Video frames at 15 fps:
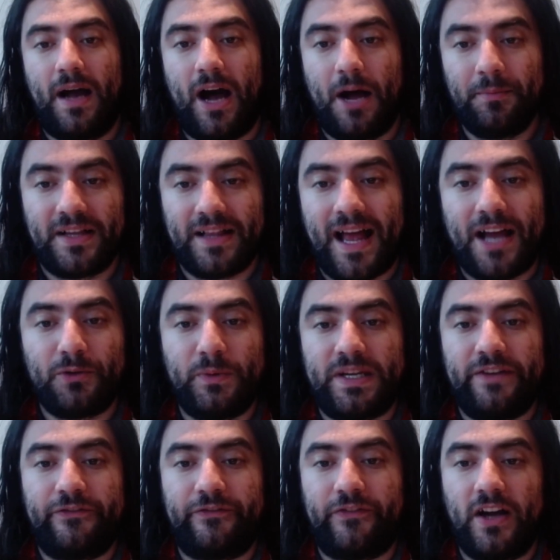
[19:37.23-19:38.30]
I'm glad we
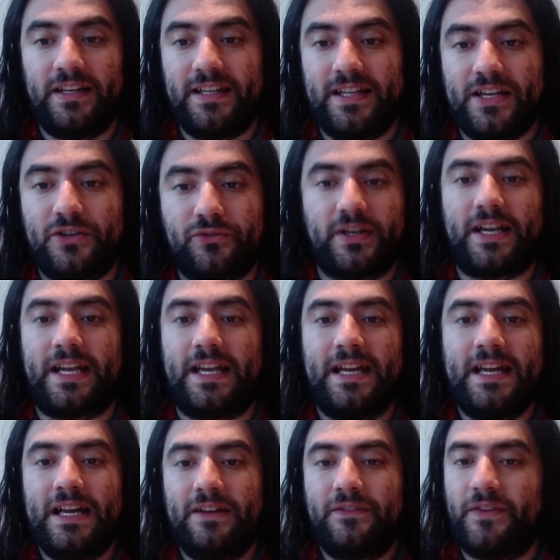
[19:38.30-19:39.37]
can finally
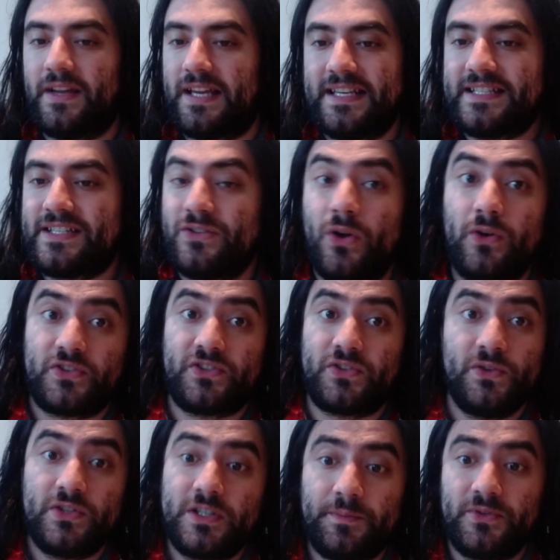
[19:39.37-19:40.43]
agree that he's not
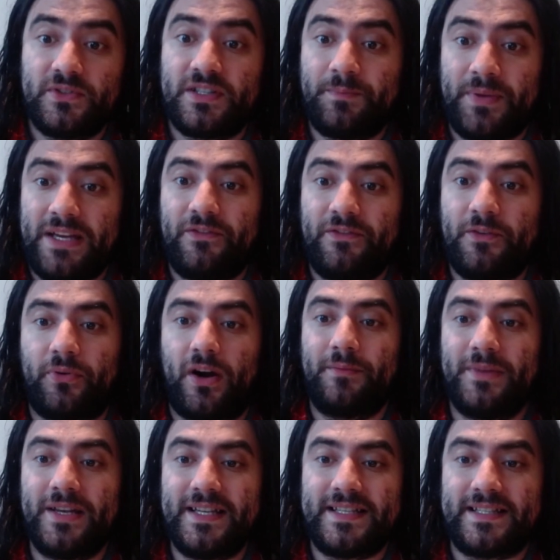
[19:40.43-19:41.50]
suitable to be the
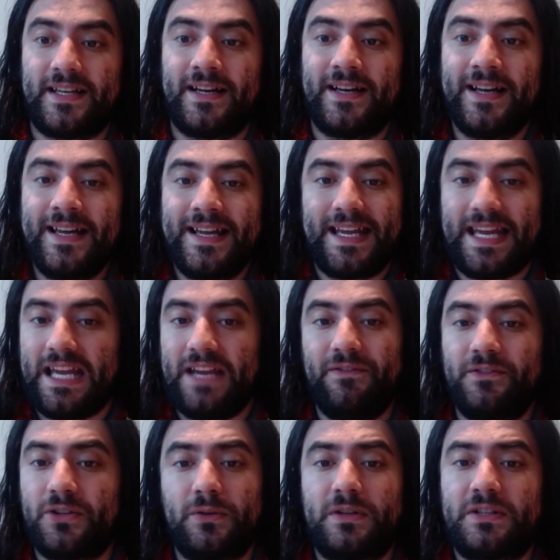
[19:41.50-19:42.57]
Prime Minister,
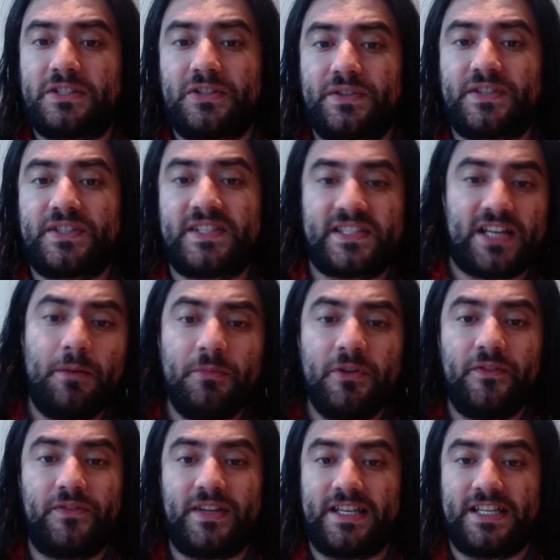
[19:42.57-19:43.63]
even though it took some
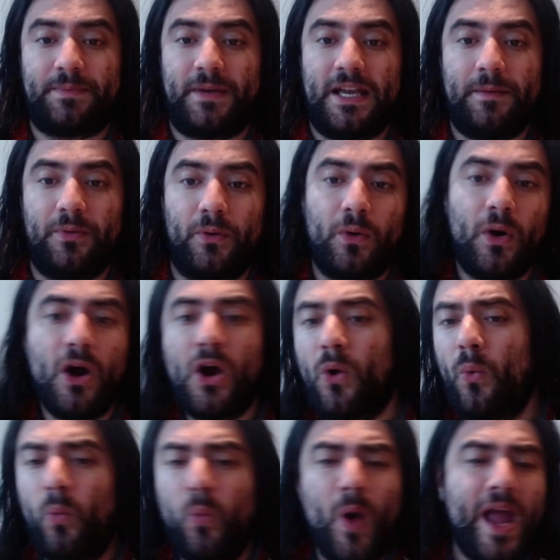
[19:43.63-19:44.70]
of these people
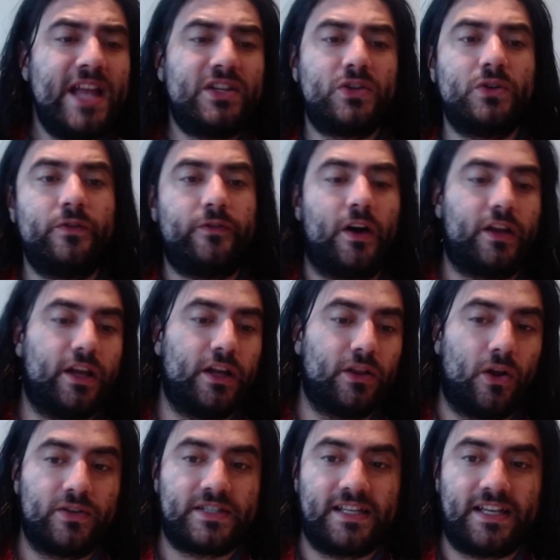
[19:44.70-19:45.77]
way too fucking
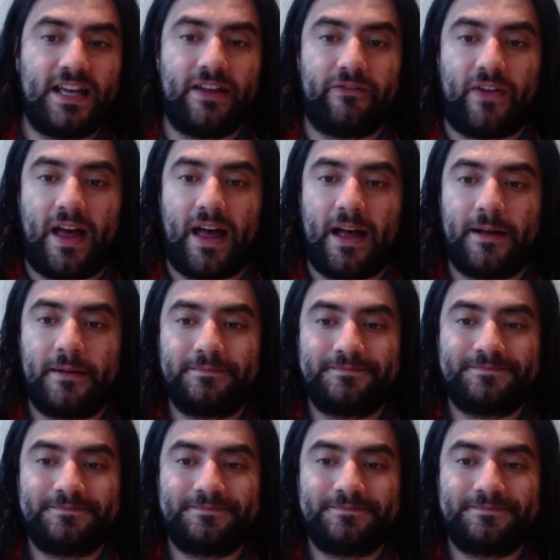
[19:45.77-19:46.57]
long to get there.